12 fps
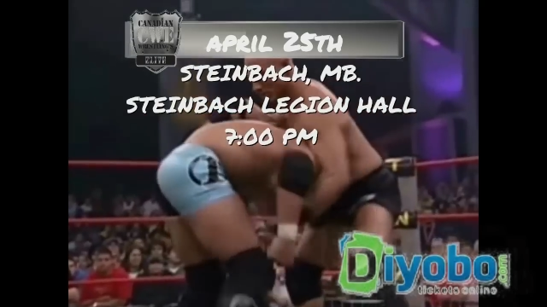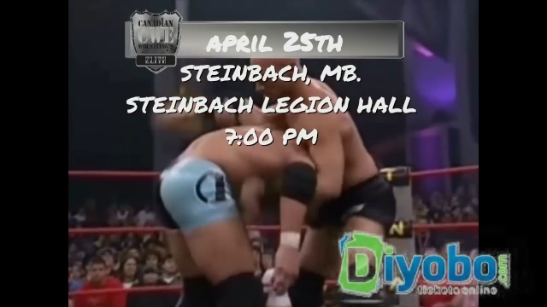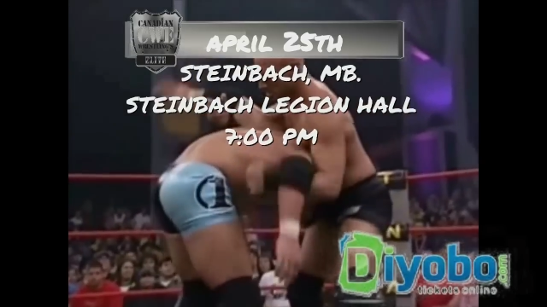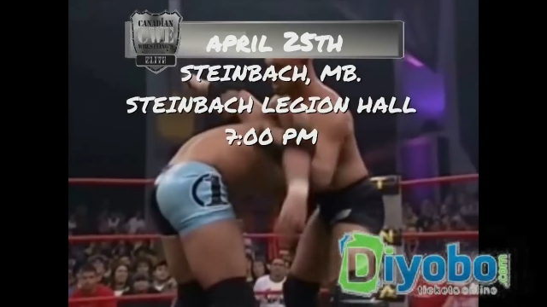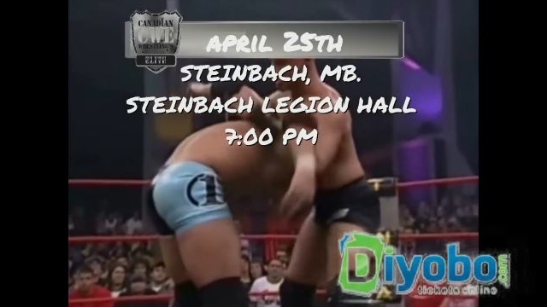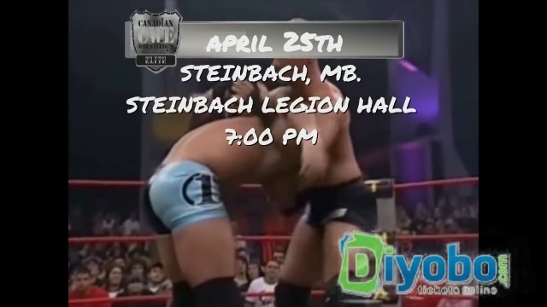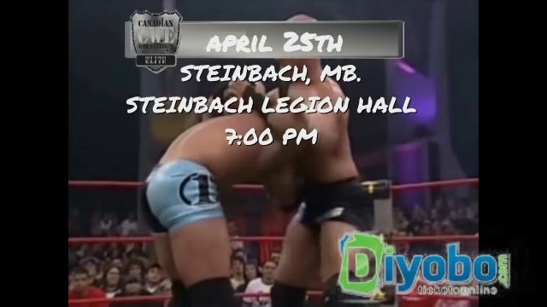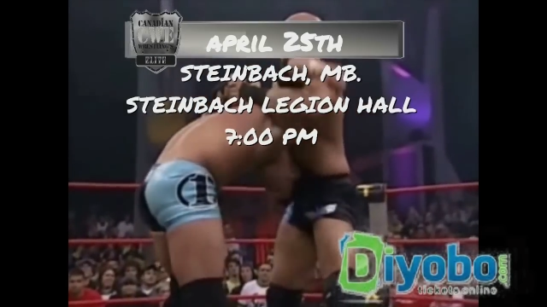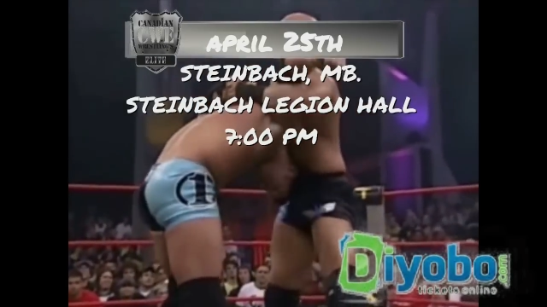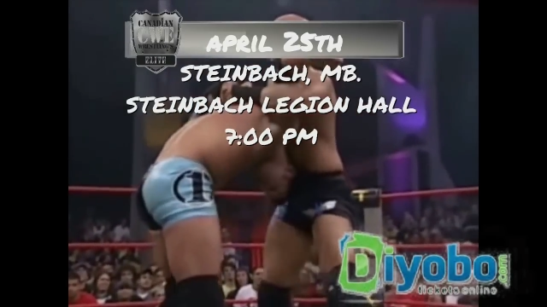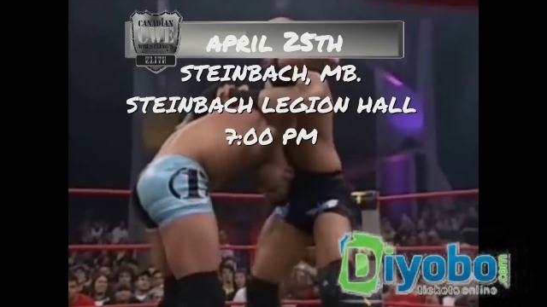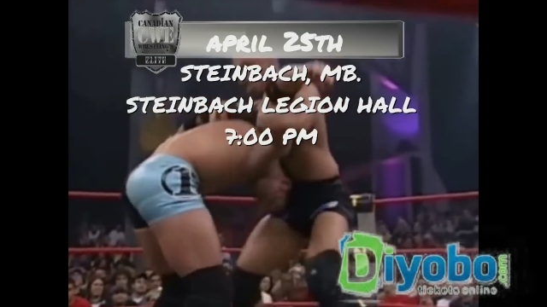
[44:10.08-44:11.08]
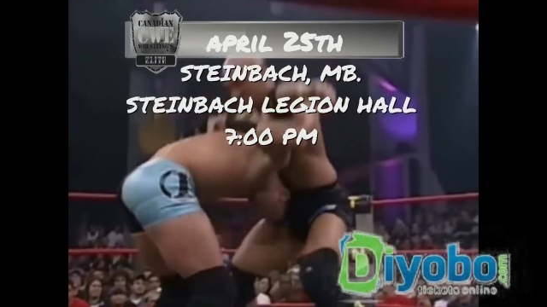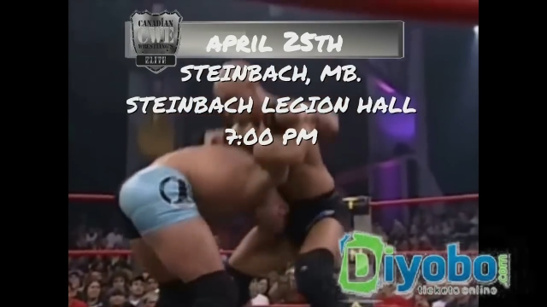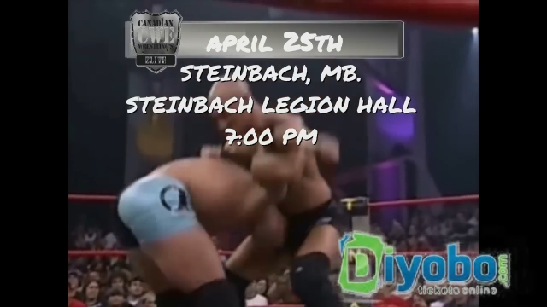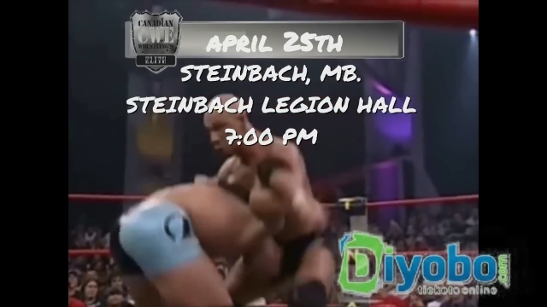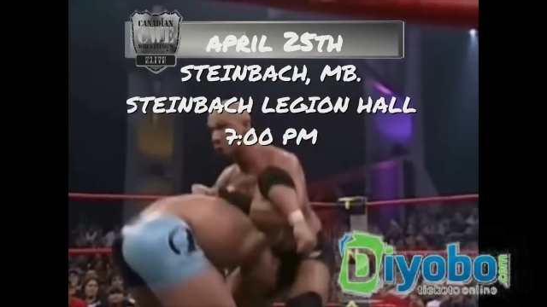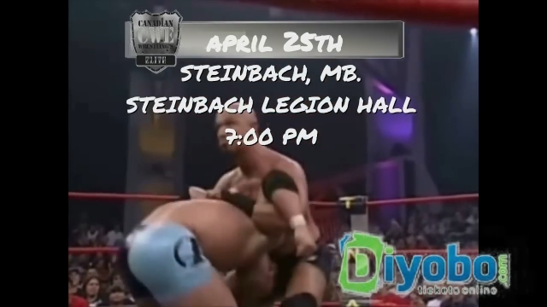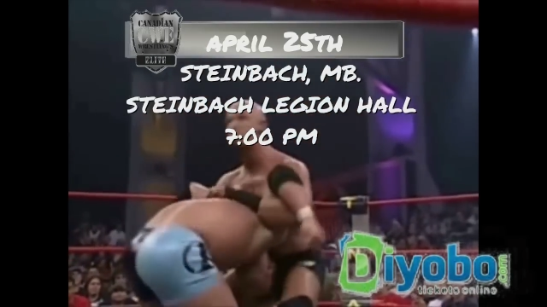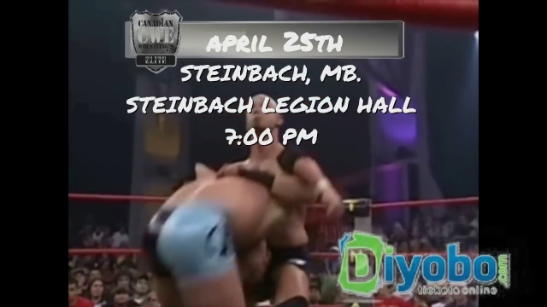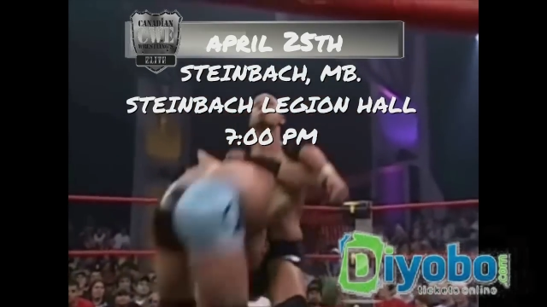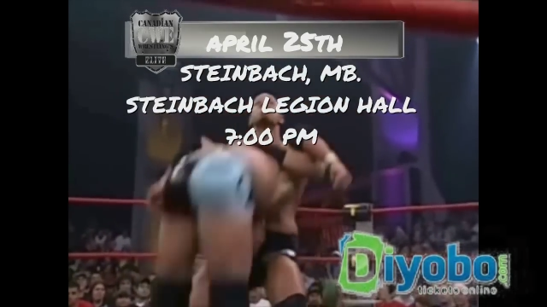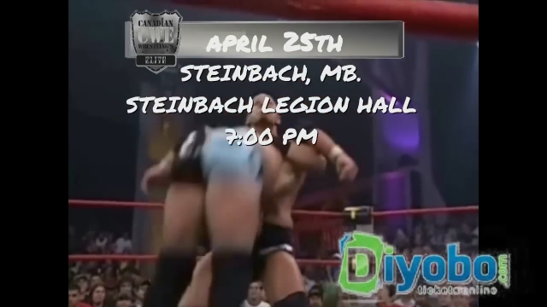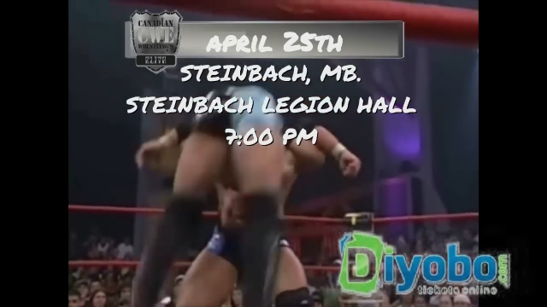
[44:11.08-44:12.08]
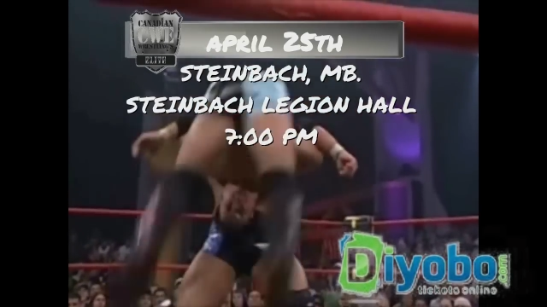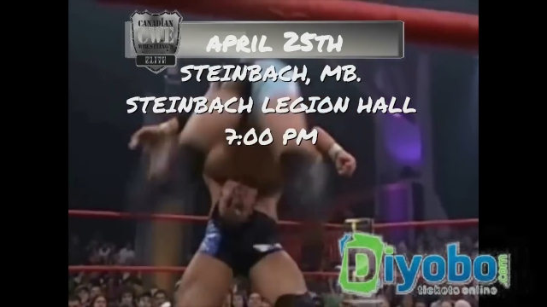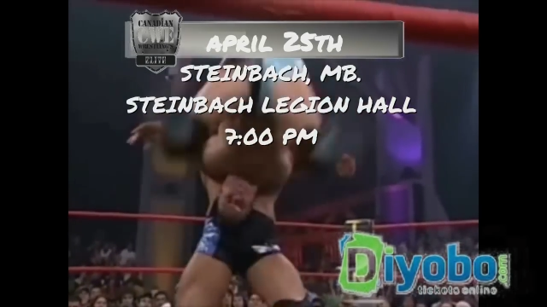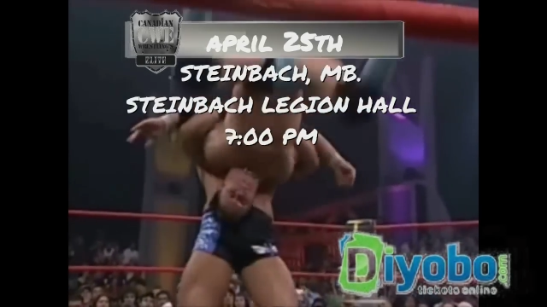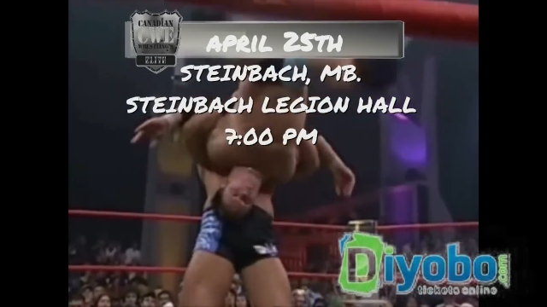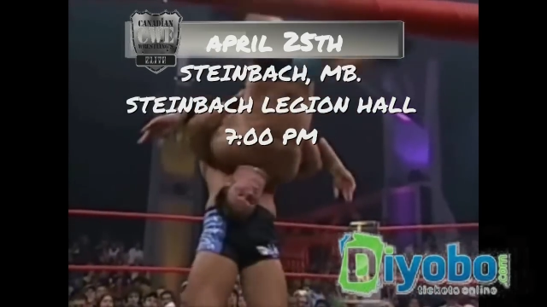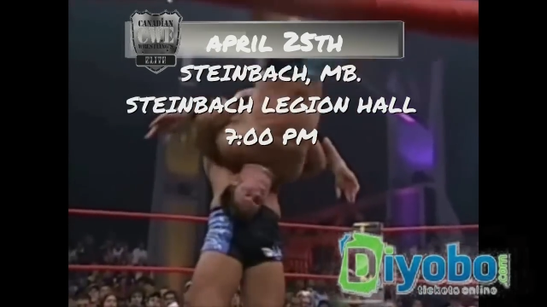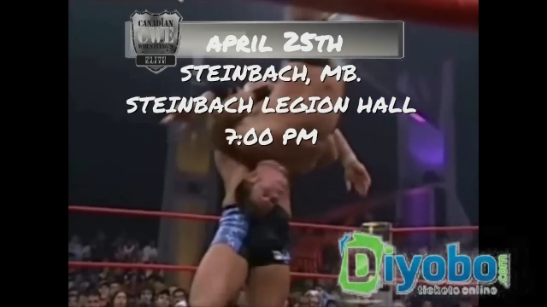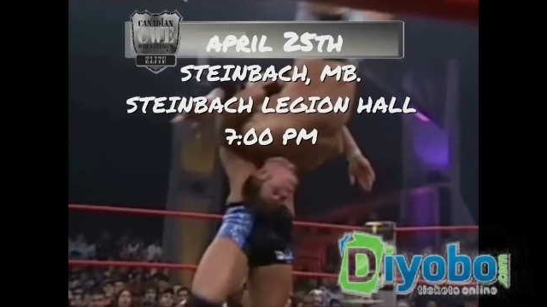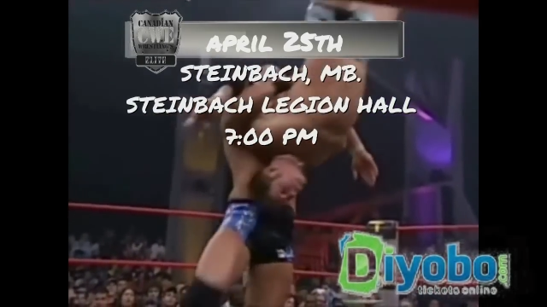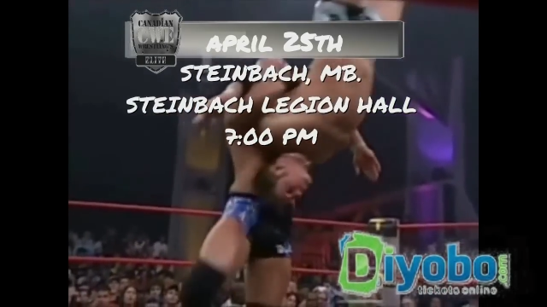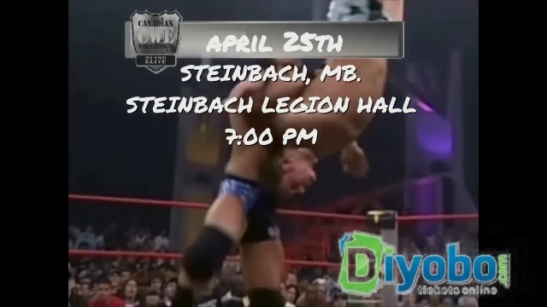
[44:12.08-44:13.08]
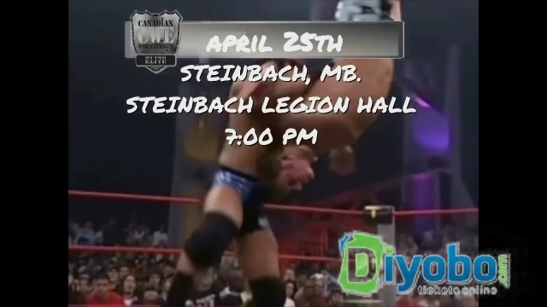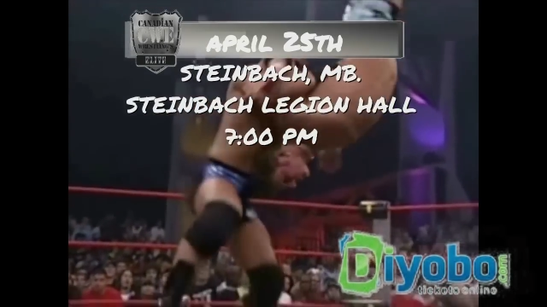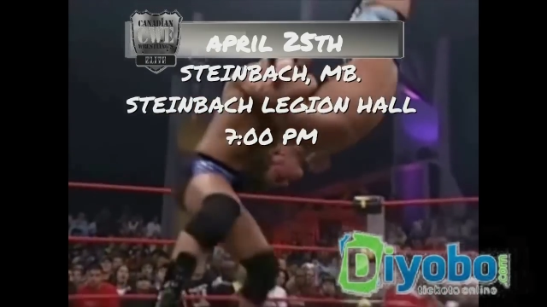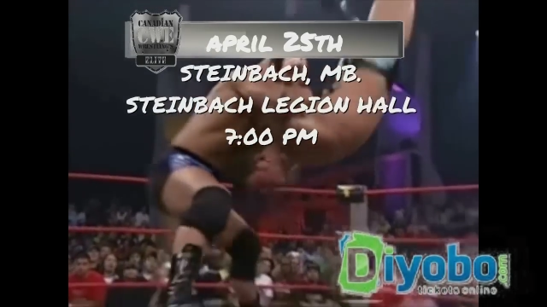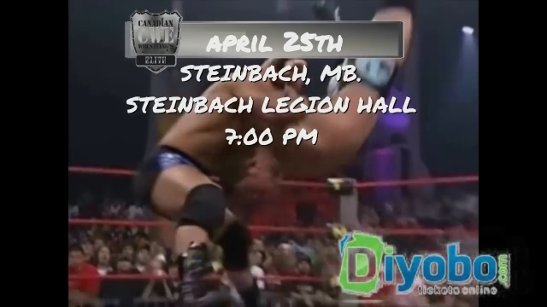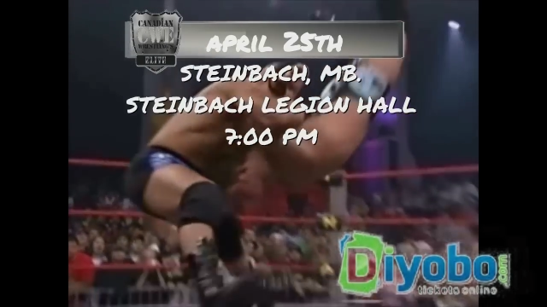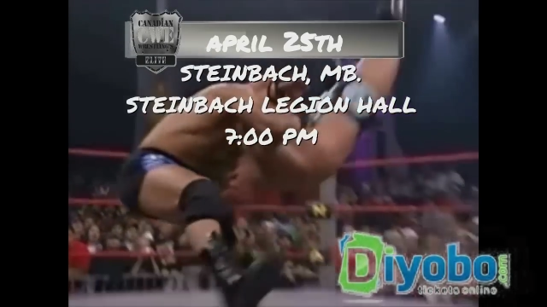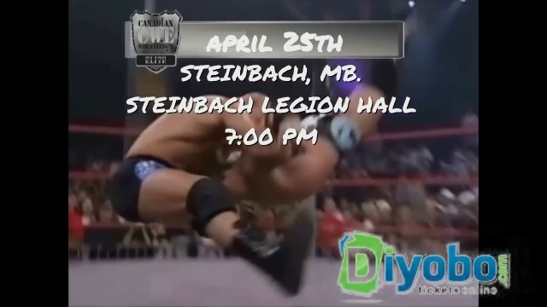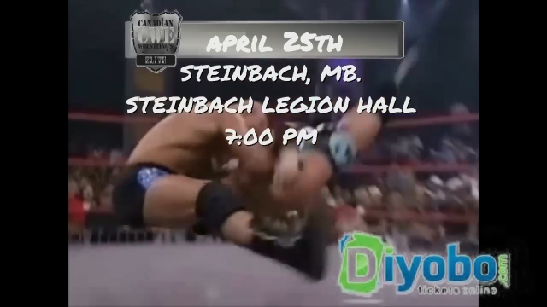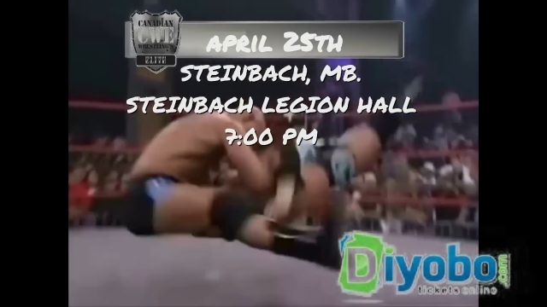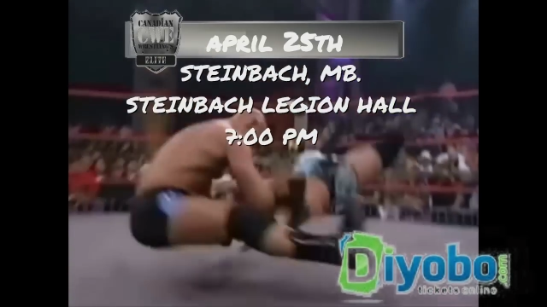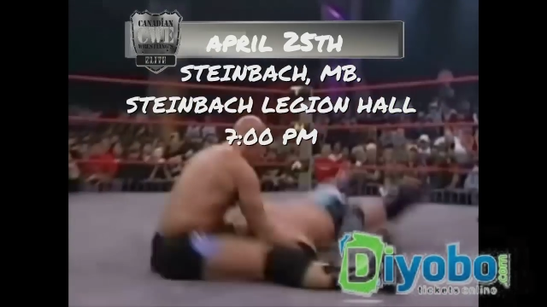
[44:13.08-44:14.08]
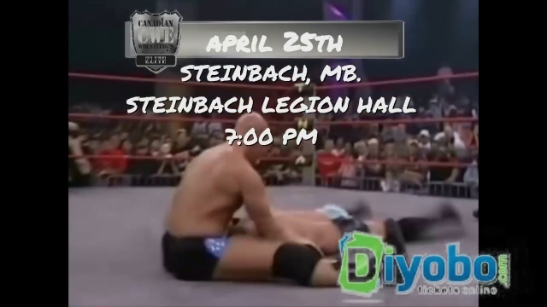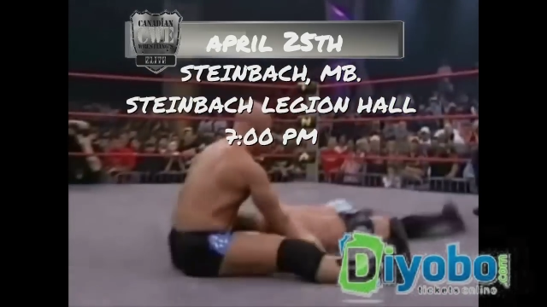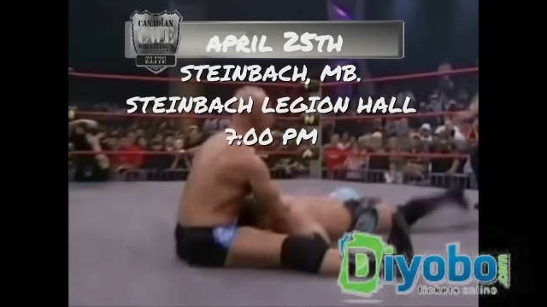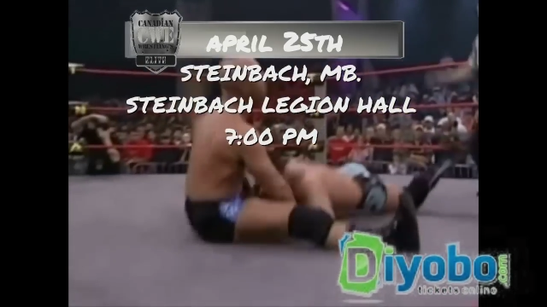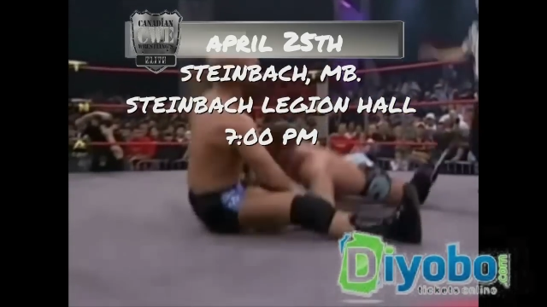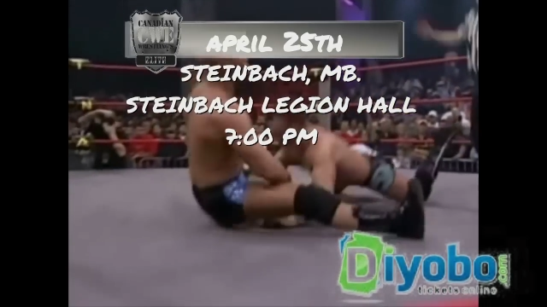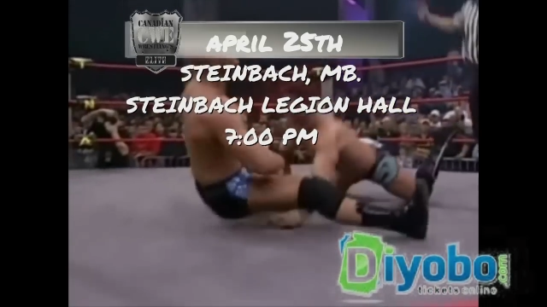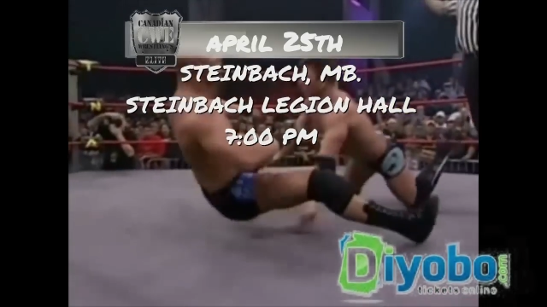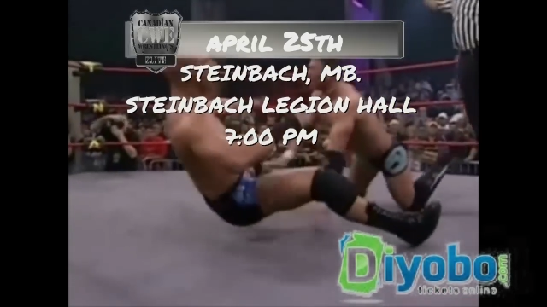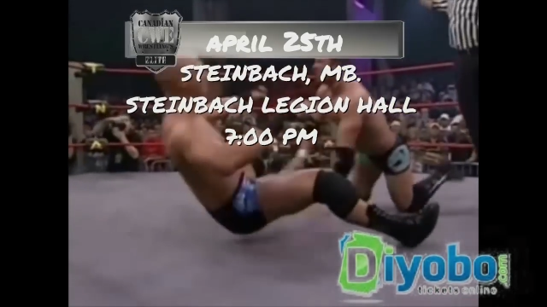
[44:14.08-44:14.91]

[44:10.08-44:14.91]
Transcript: No face is visible, so there are no lips to read.